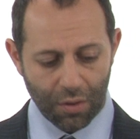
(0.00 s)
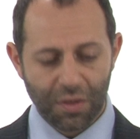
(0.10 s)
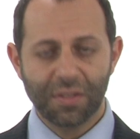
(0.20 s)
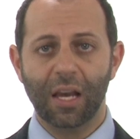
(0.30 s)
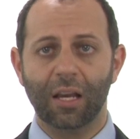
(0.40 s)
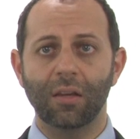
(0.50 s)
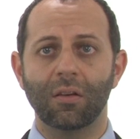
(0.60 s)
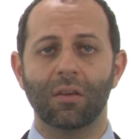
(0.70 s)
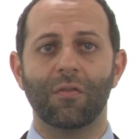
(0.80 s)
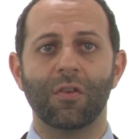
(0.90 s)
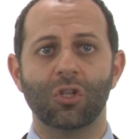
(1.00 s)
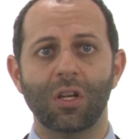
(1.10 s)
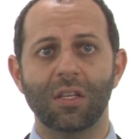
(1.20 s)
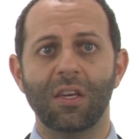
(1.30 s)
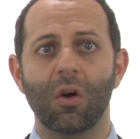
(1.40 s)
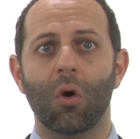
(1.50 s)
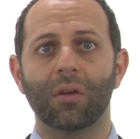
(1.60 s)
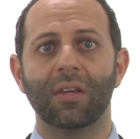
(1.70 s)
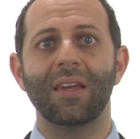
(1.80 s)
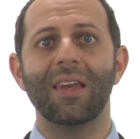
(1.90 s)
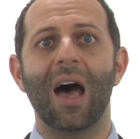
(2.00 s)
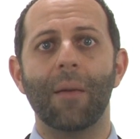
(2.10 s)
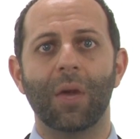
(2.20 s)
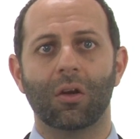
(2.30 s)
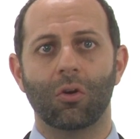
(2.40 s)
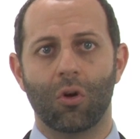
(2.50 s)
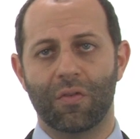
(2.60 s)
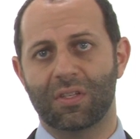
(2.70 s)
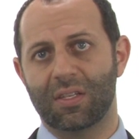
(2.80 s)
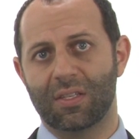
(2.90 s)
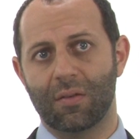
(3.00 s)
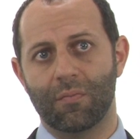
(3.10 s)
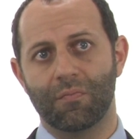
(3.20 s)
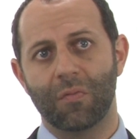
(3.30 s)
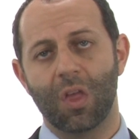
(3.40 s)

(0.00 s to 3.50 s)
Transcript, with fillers: The second division is the autonomic nervous system.